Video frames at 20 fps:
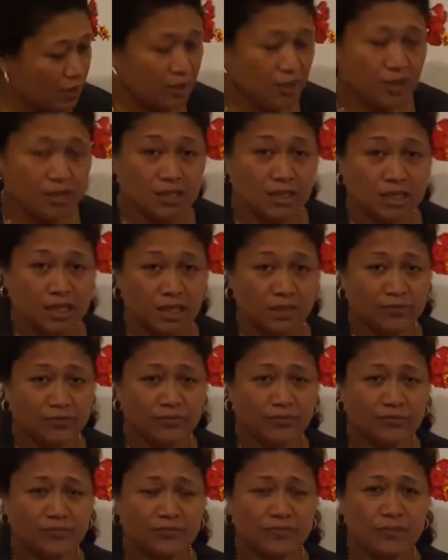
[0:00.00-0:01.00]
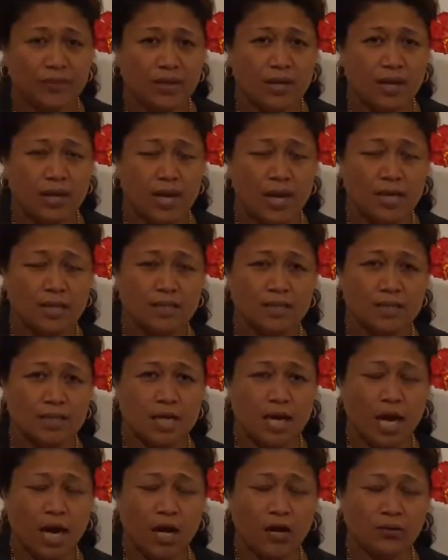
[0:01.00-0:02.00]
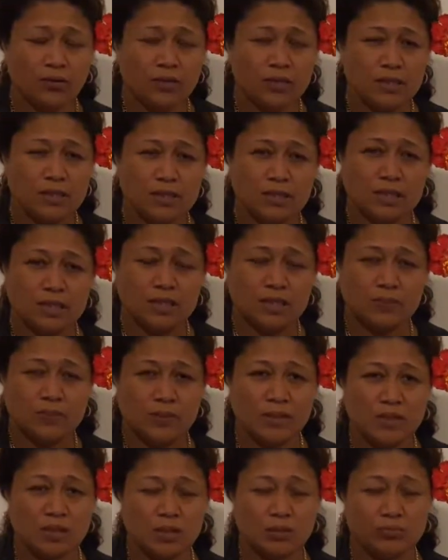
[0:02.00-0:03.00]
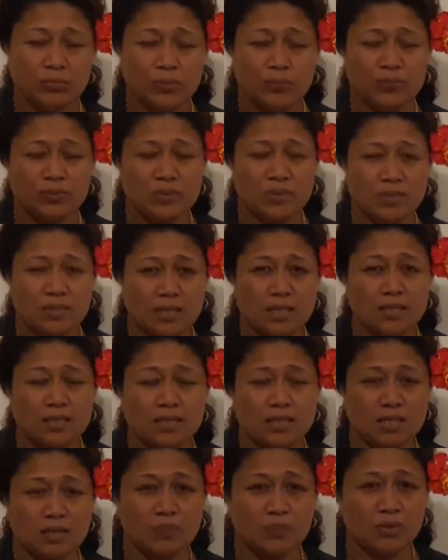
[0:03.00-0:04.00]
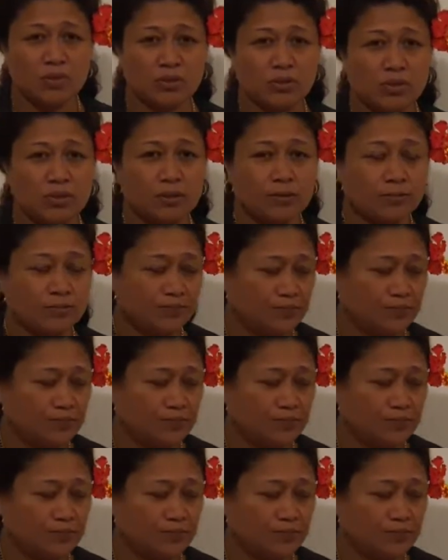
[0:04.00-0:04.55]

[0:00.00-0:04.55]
at this leaf and see how does this picture represent symmetry.